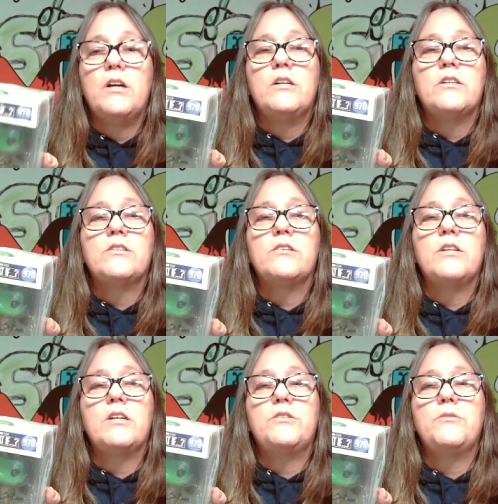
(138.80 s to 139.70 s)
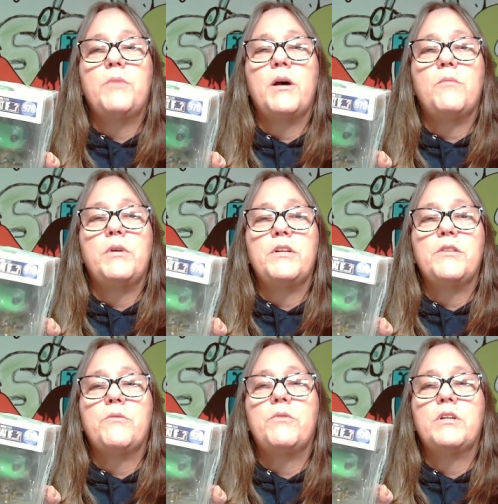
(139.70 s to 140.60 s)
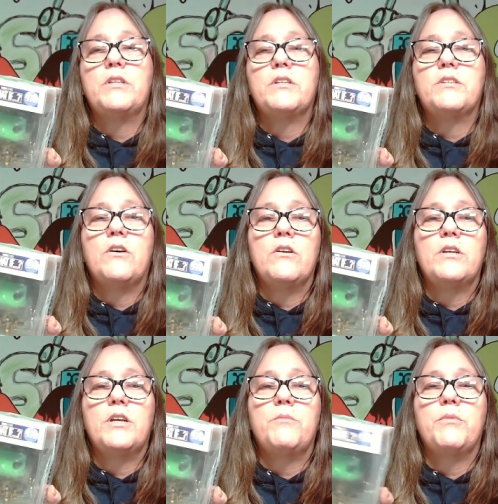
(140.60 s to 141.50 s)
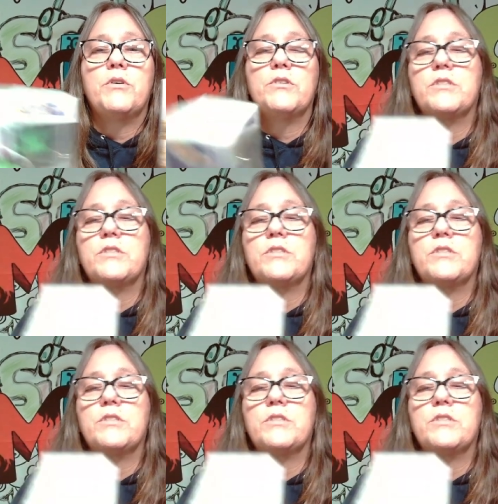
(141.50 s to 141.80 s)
So not too bad, but neither one of these are keepers,